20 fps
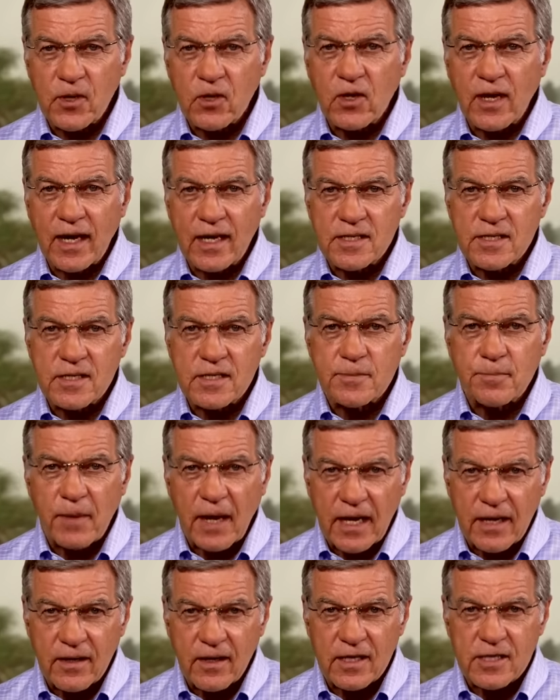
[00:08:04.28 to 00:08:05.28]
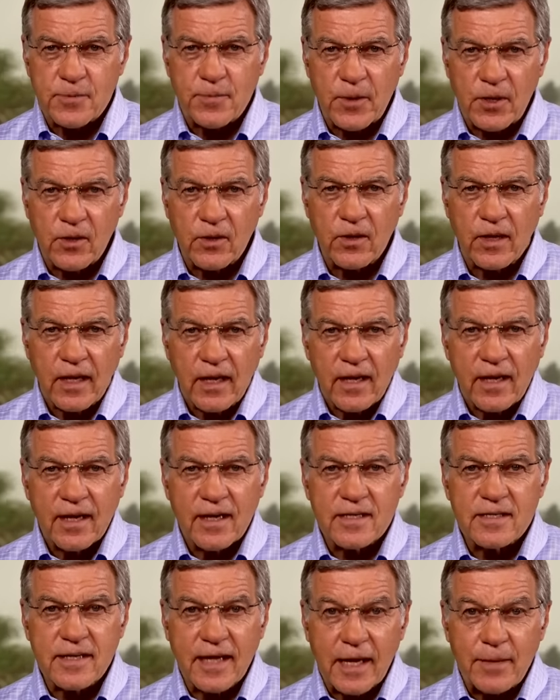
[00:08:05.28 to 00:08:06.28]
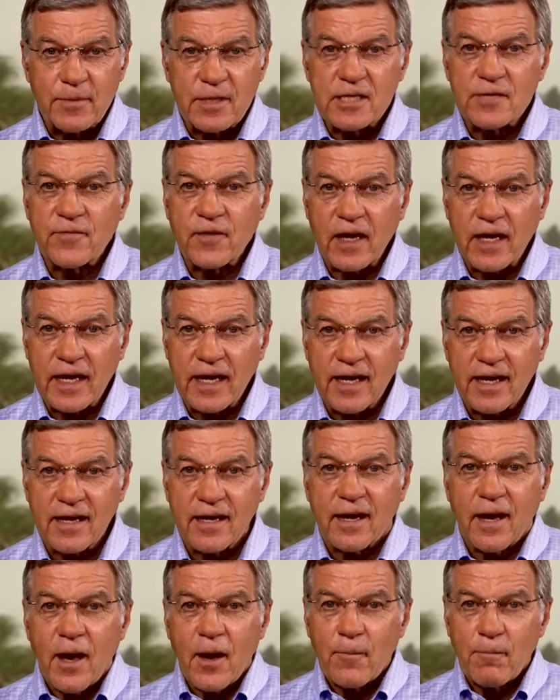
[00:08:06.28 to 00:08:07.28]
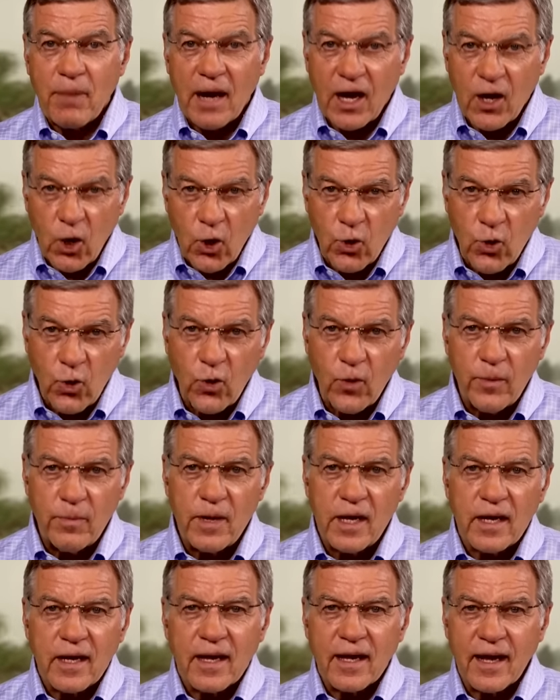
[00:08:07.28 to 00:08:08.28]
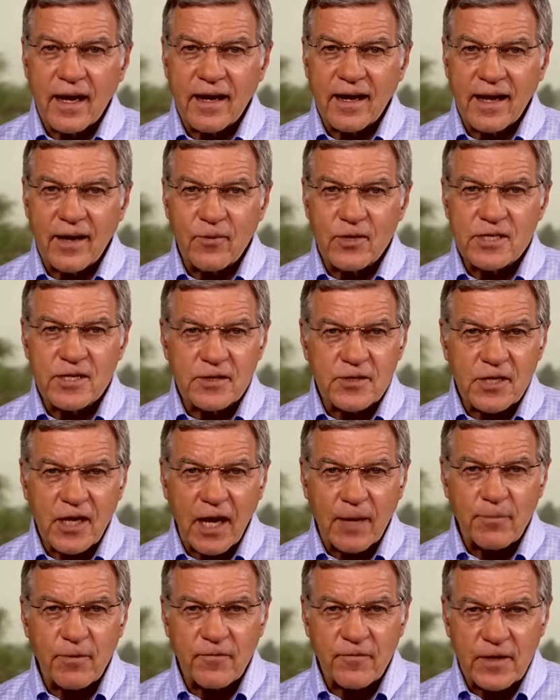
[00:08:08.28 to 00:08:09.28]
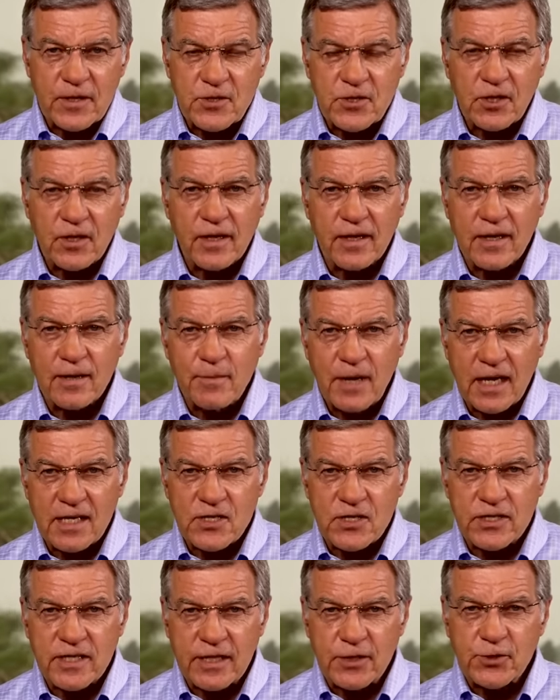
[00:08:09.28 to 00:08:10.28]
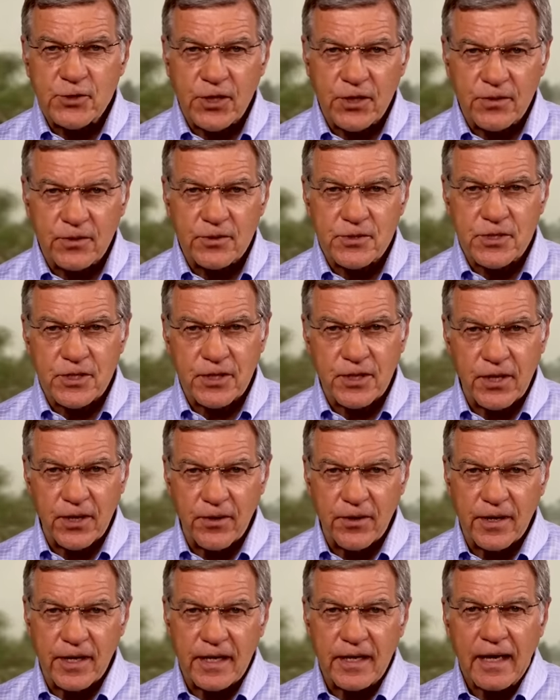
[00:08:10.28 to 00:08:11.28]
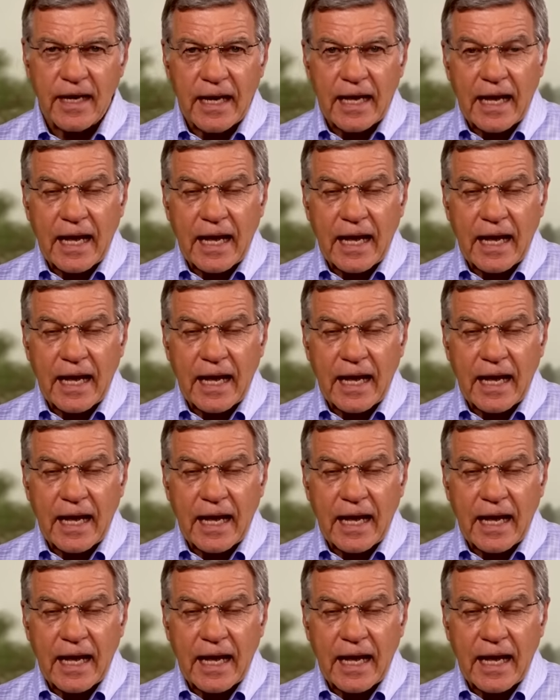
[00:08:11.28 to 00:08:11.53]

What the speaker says: Gaza's main hospital. His name is Faik Bahoub, and he was a top official in Hamas's internal security.